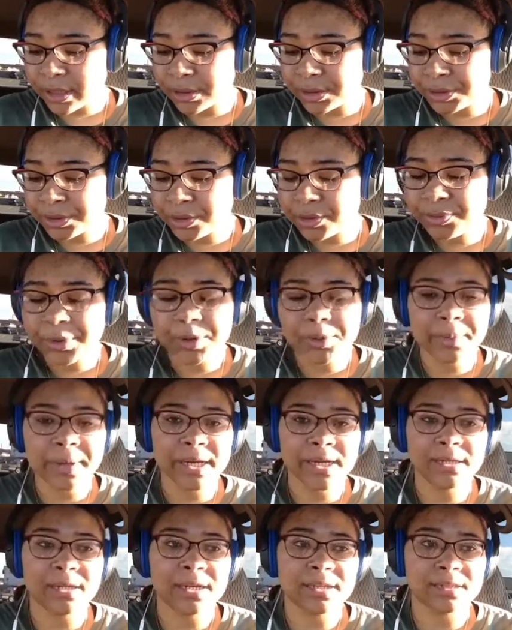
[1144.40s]
True
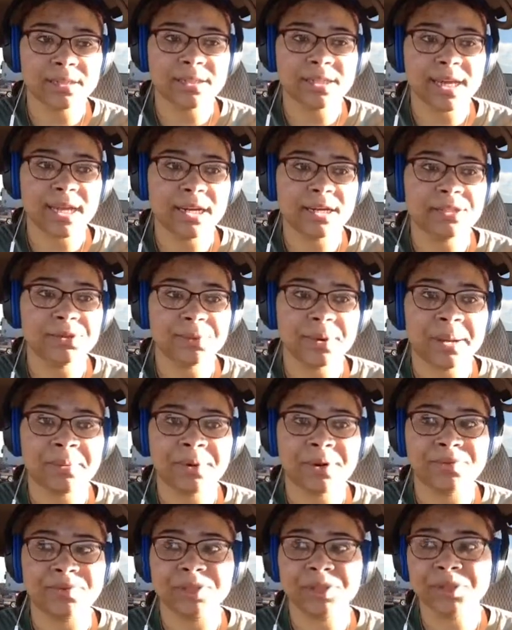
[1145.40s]
roommate has decided to rap
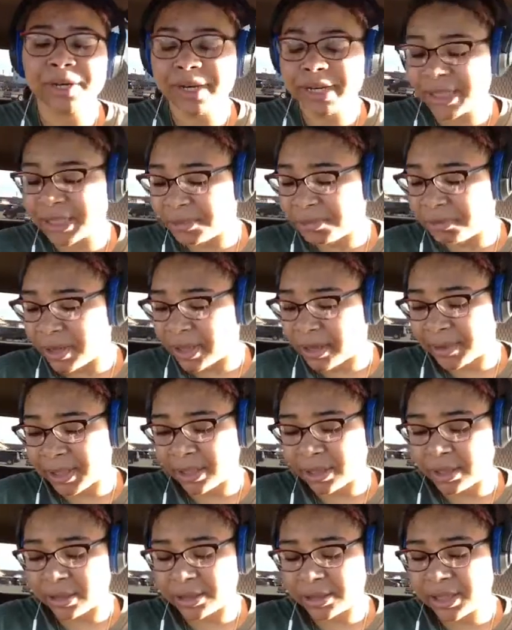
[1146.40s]
over
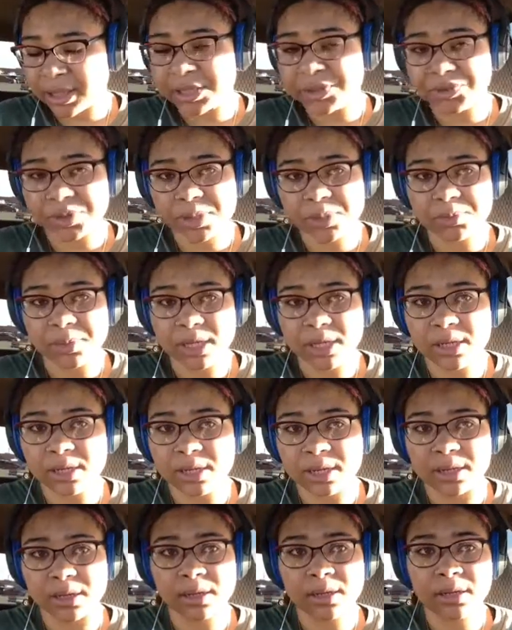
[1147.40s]
Cedric's beat,
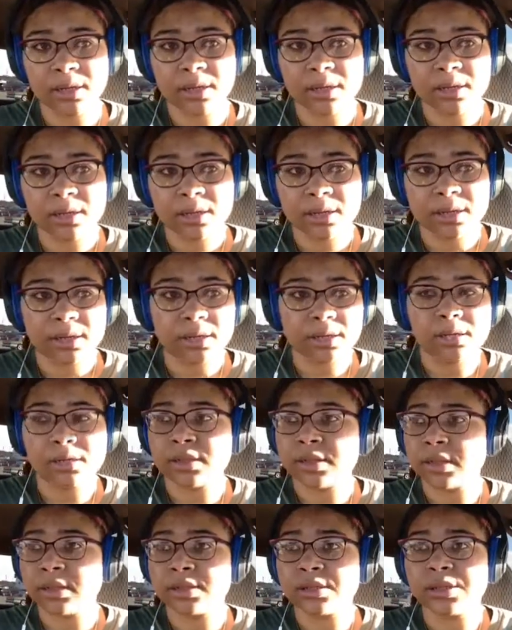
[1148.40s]
and
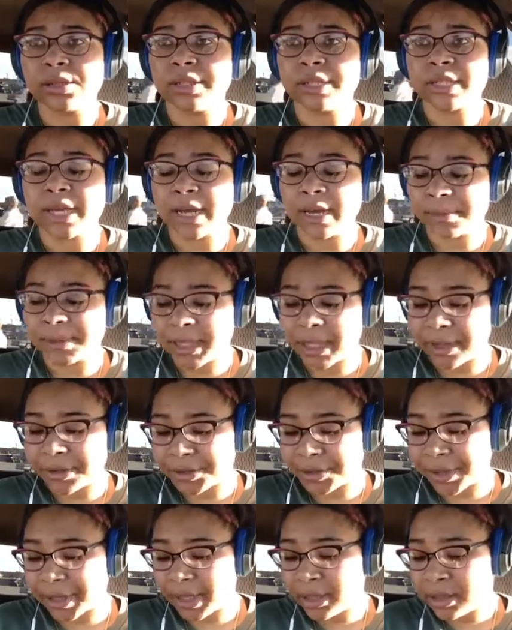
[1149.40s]
it's a good time.
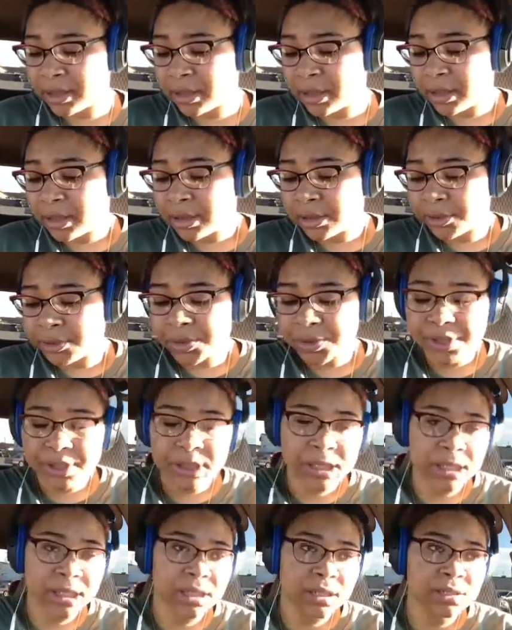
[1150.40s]
Sounds great. The
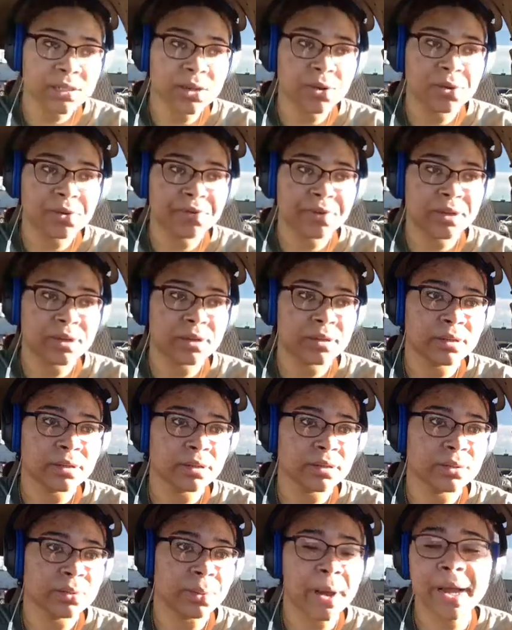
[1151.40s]
quarantine is over.
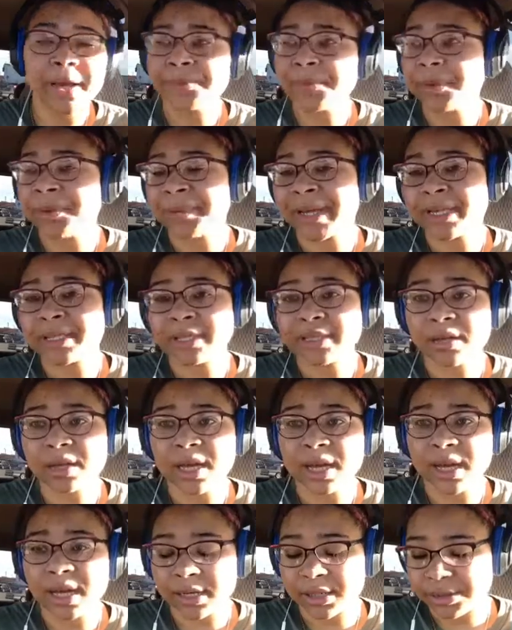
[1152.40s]
White roommate still
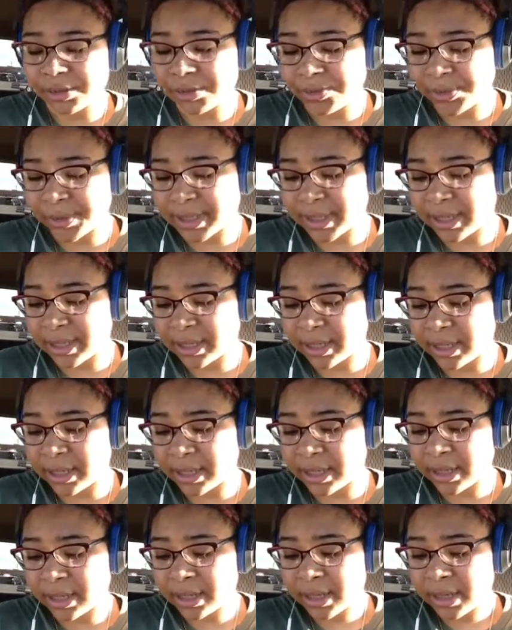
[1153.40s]
got an attitude with
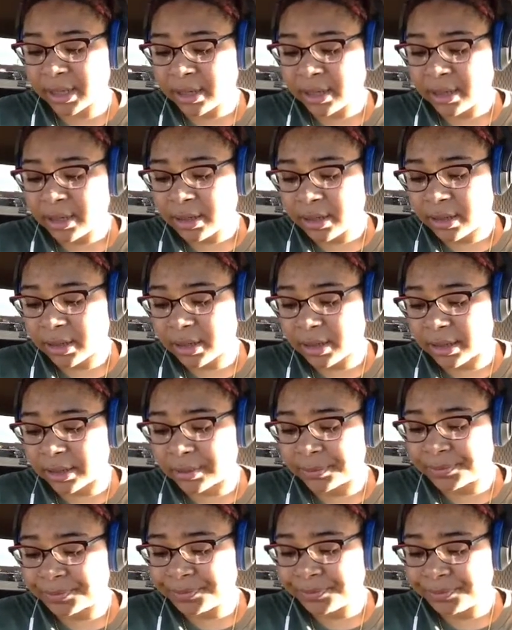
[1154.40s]
Sydney.
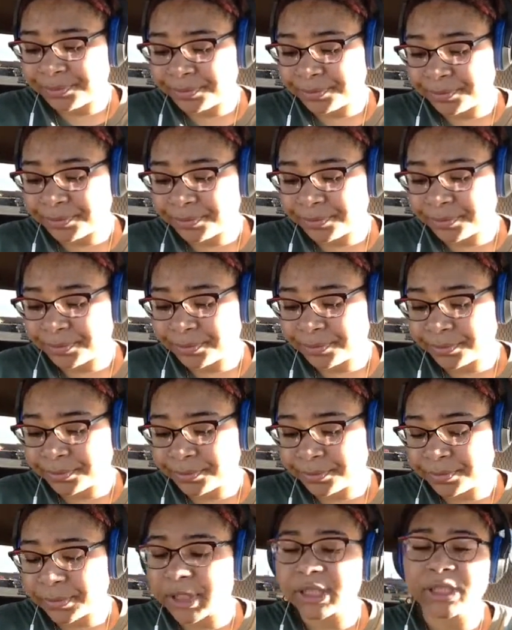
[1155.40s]

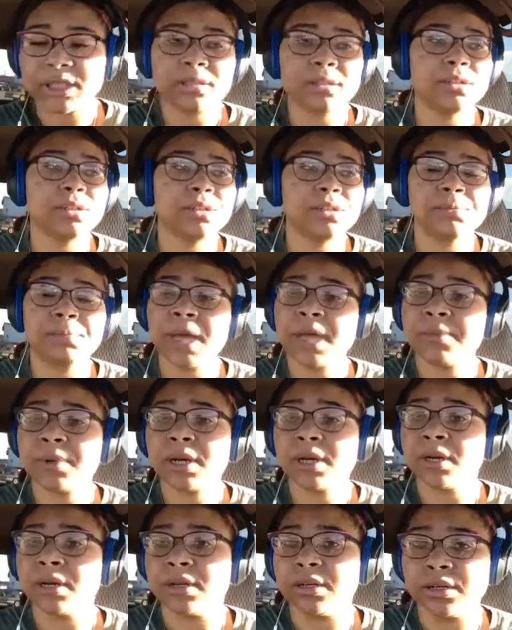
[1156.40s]
The baby
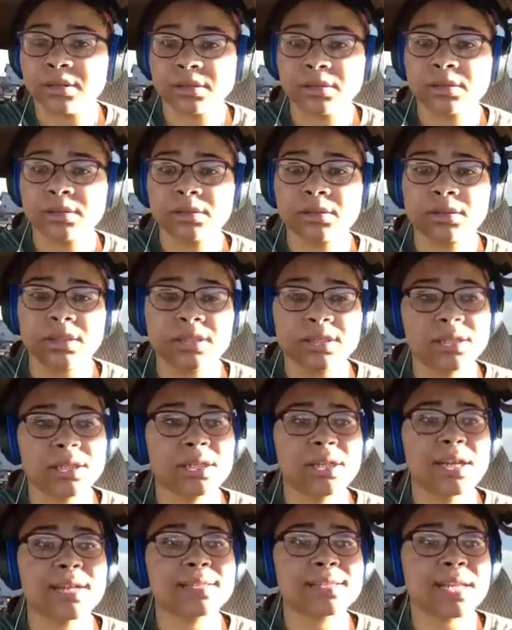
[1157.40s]
girl is
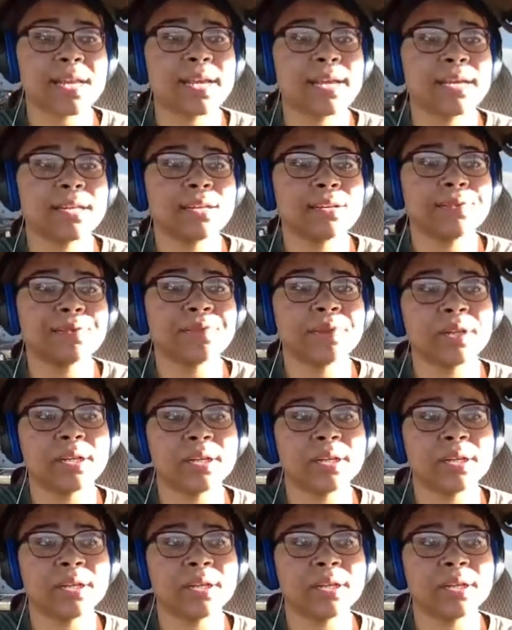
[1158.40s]
still outside of